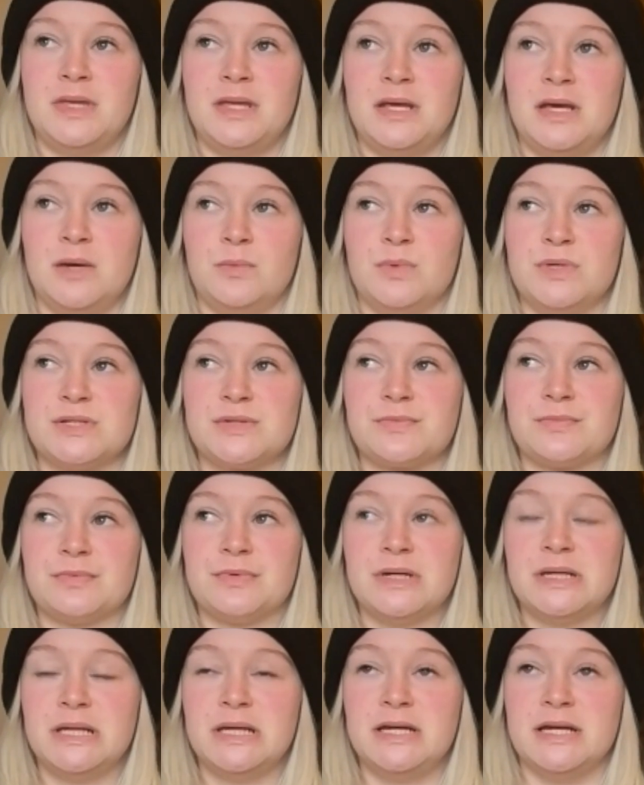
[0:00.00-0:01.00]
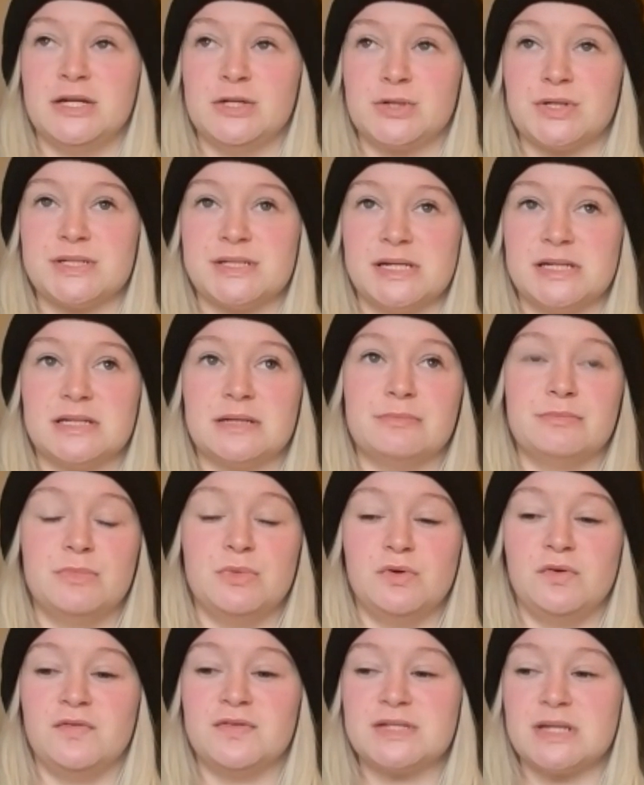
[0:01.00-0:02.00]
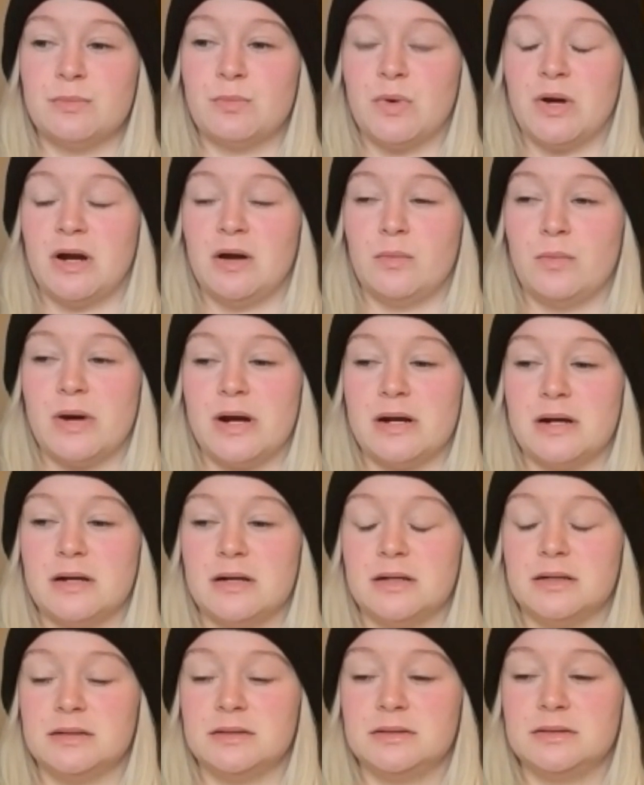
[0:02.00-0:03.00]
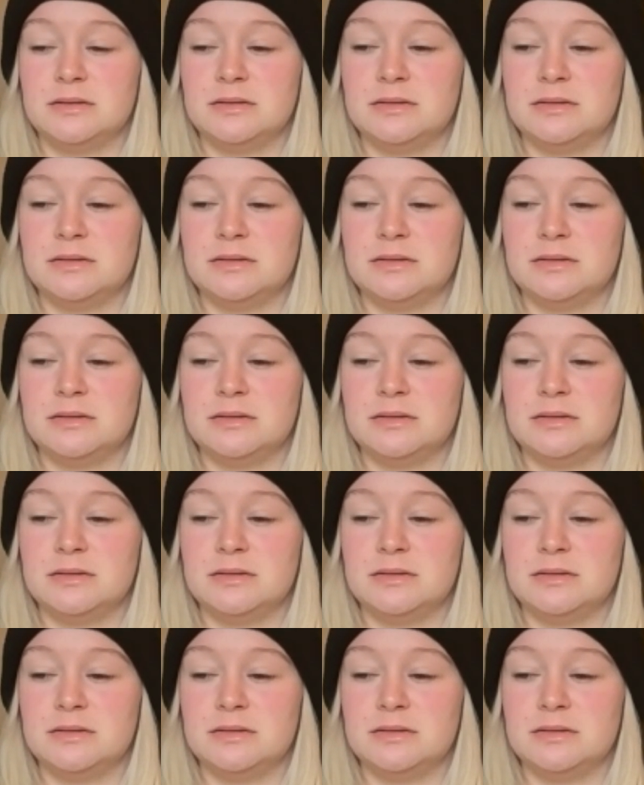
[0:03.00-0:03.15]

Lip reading: it was really interesting to move somewhere where